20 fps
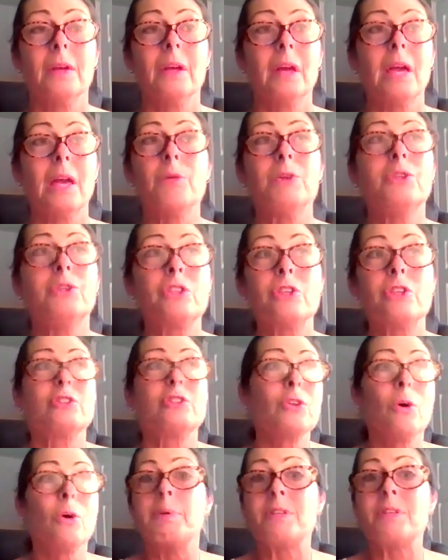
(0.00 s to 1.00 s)
it was
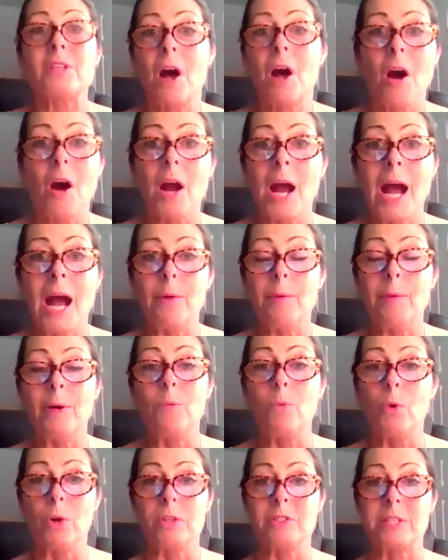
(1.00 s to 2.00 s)
so bizarre how it
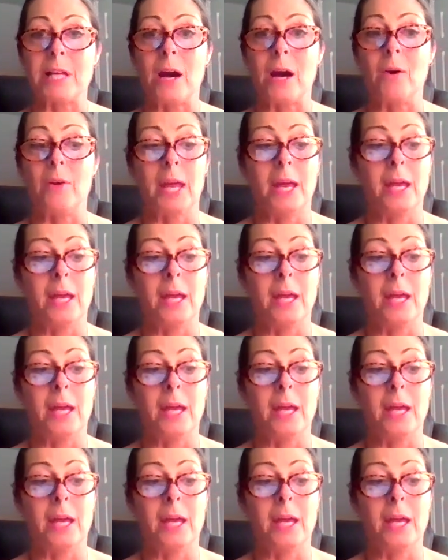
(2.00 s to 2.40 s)
works out.